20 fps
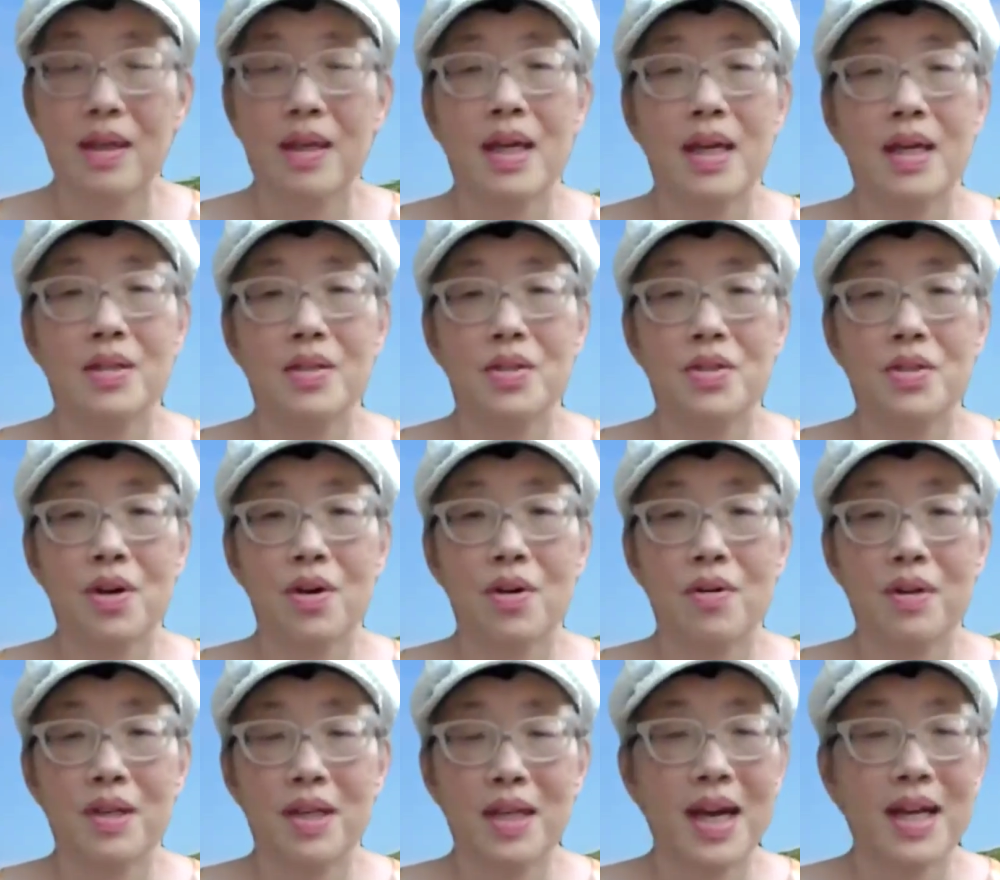And
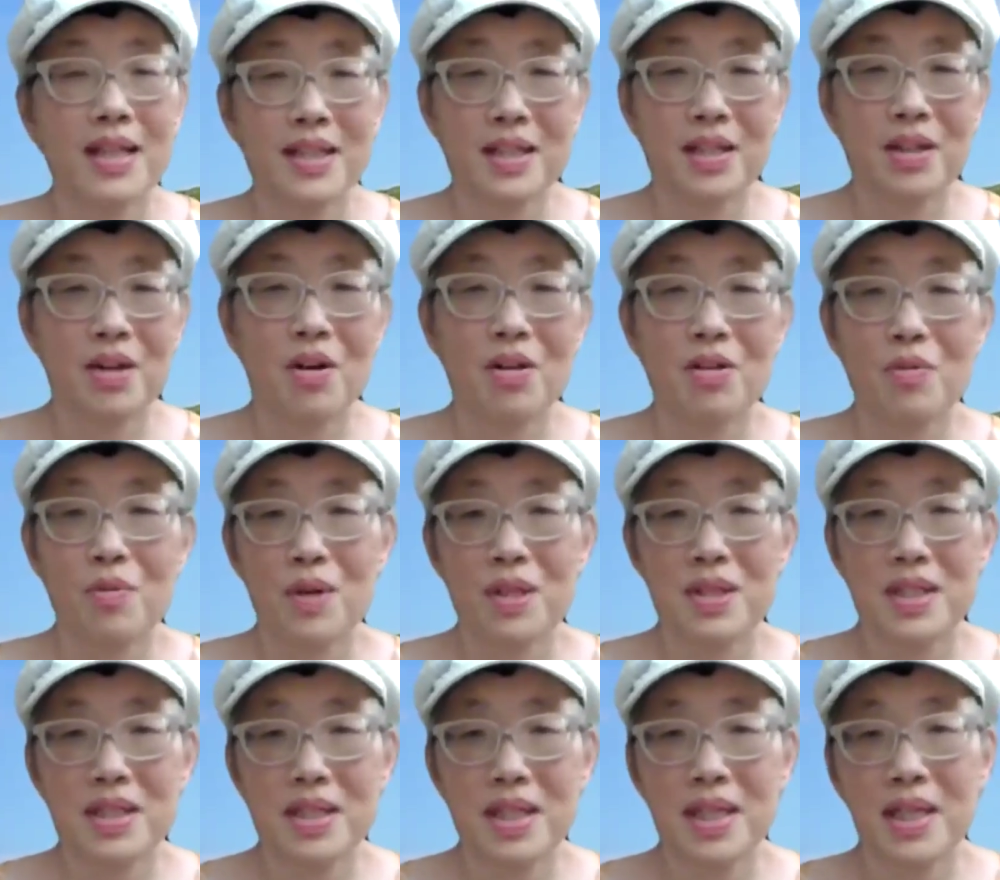so, yeah, I did it all in one
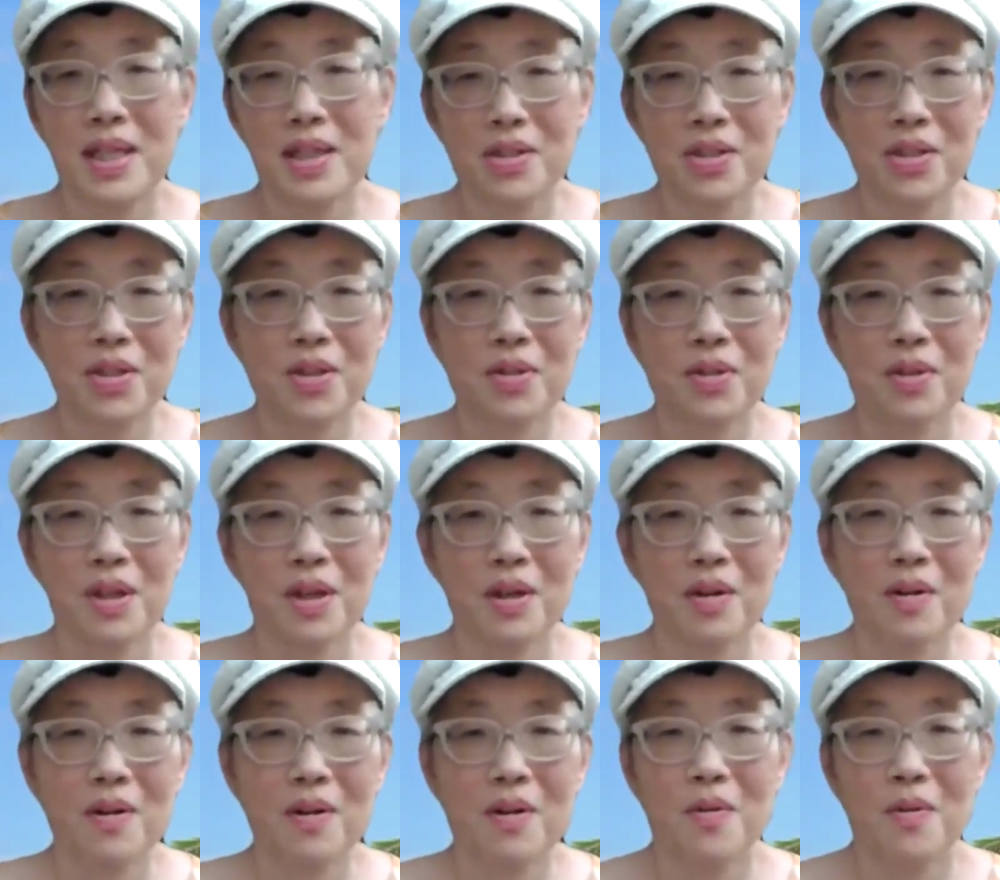sitting too.
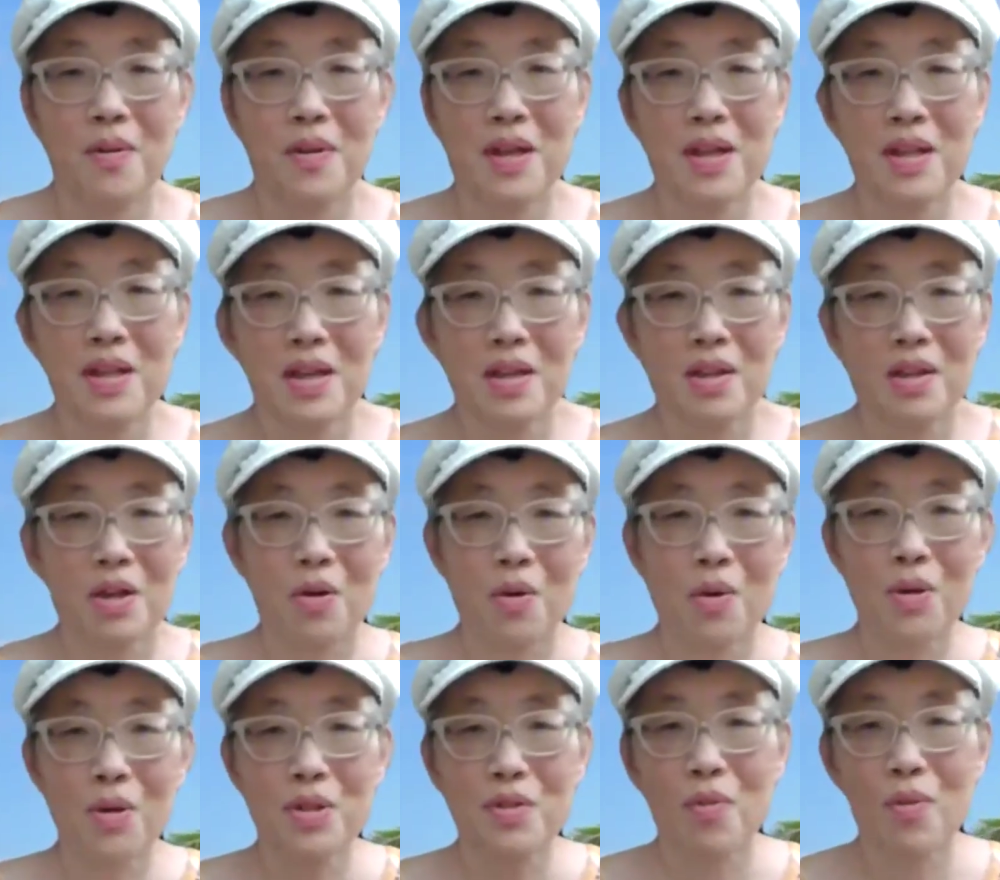Well, within the
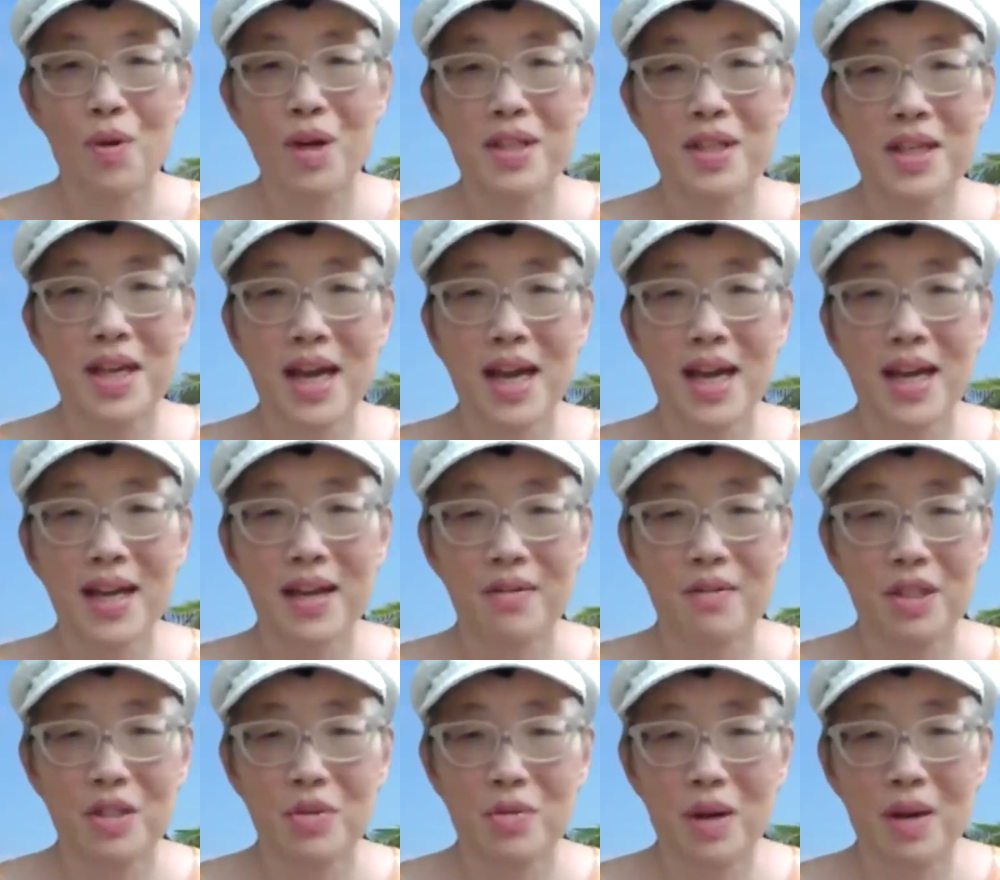course of one day,
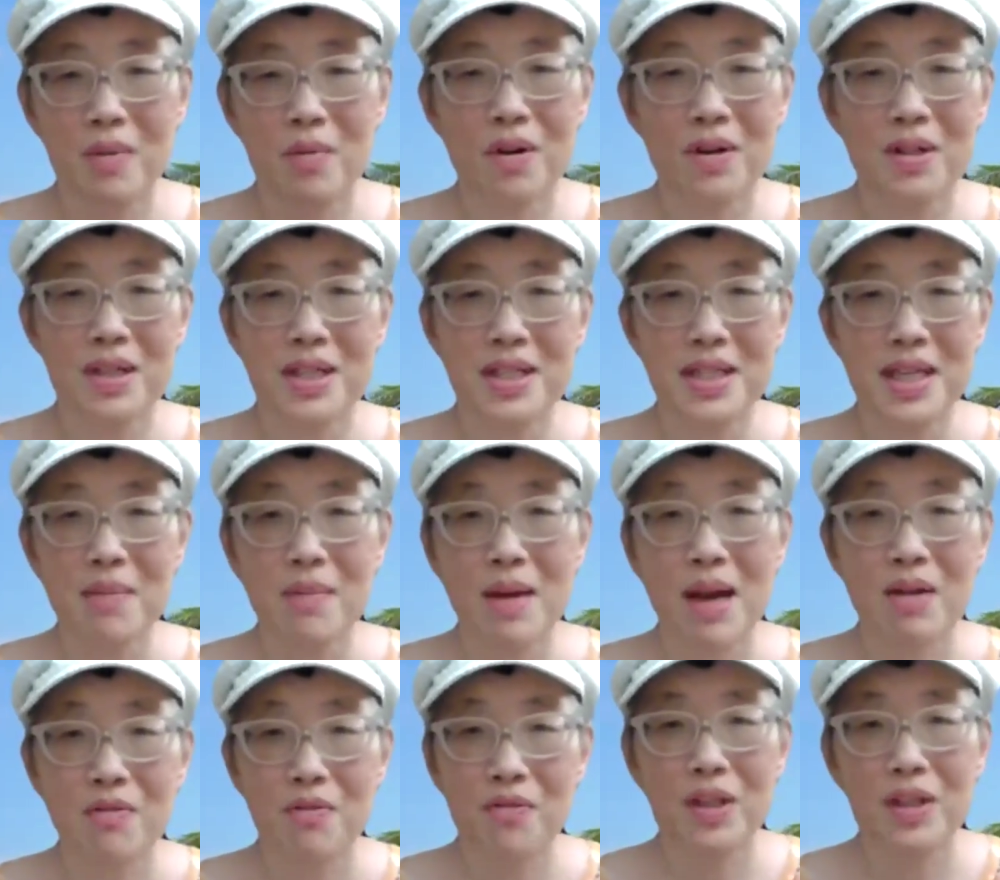which is why I'm wearing the same
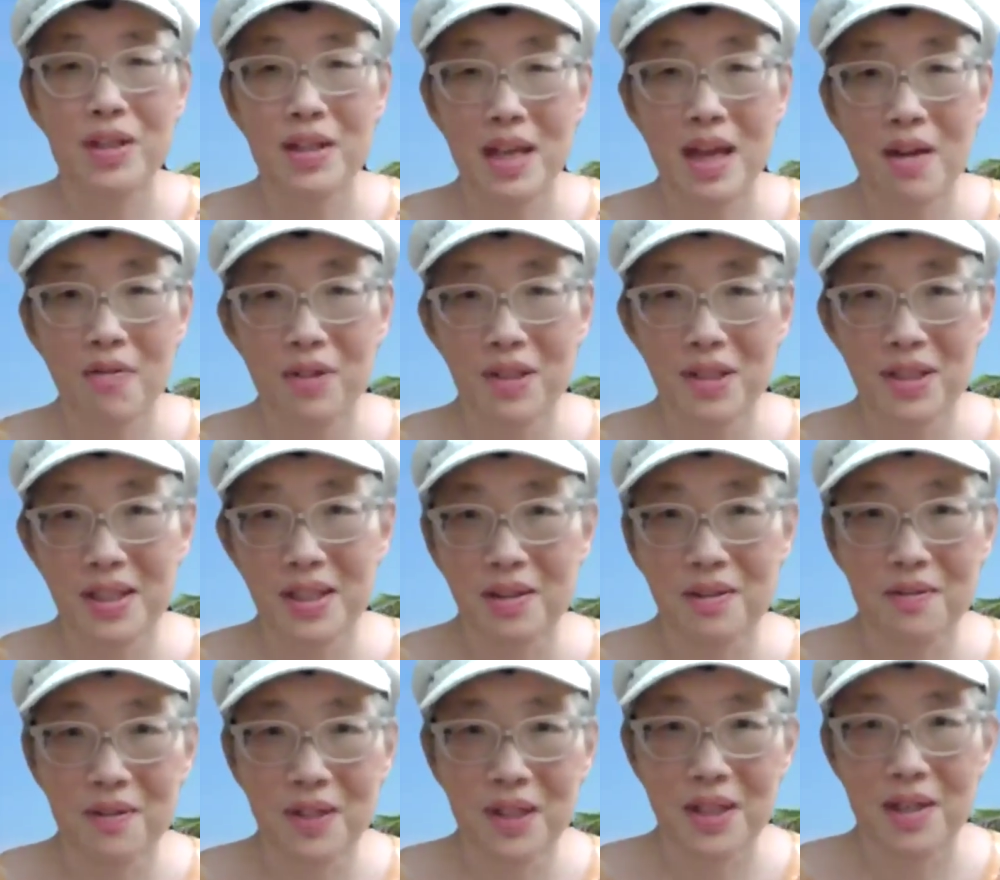outfit in every
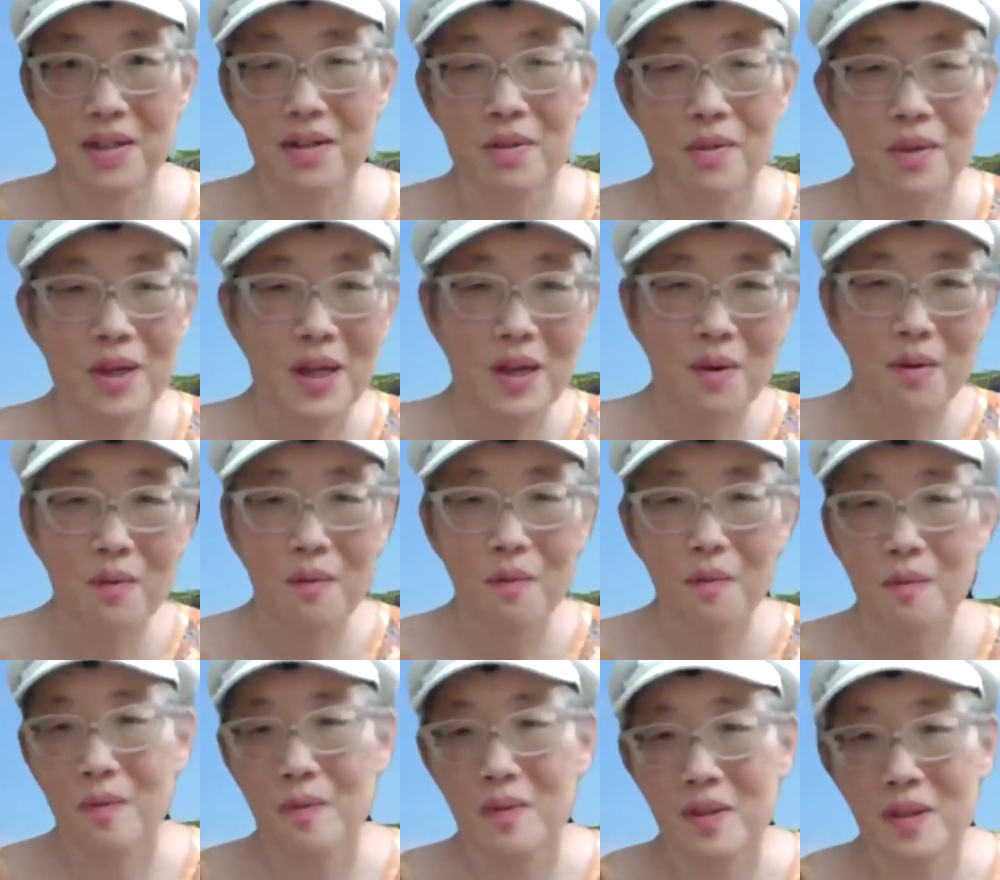single video. But
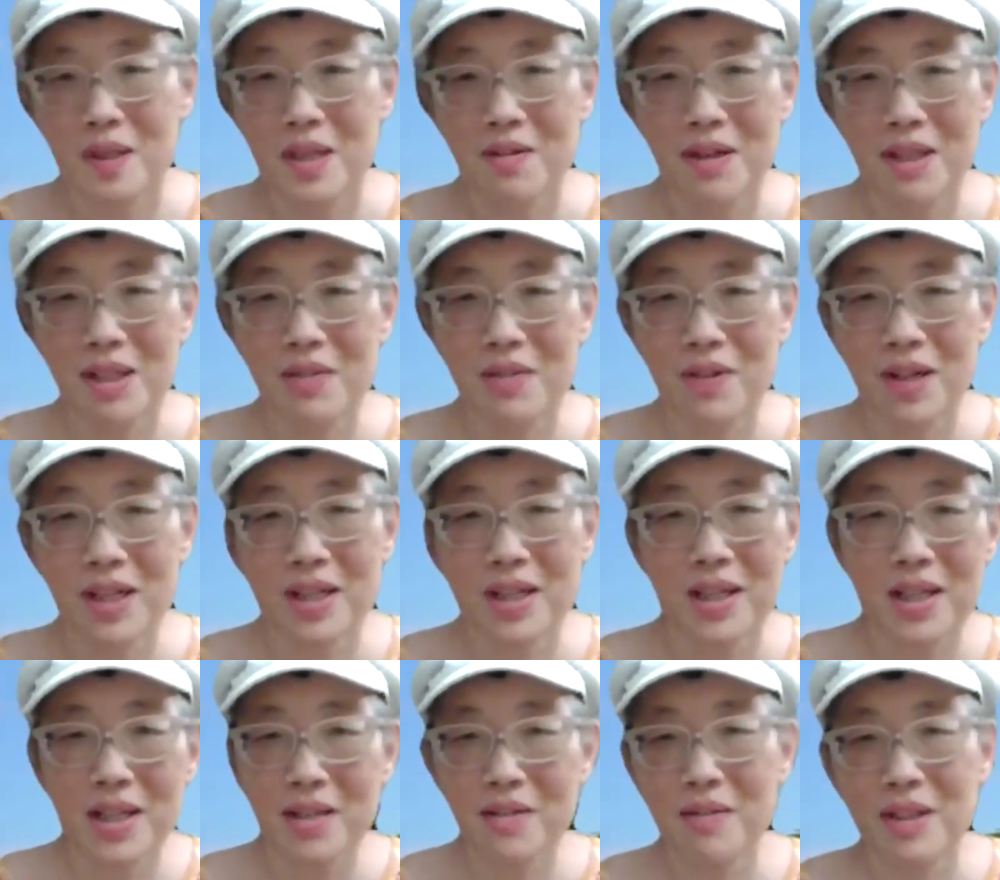irrelevant.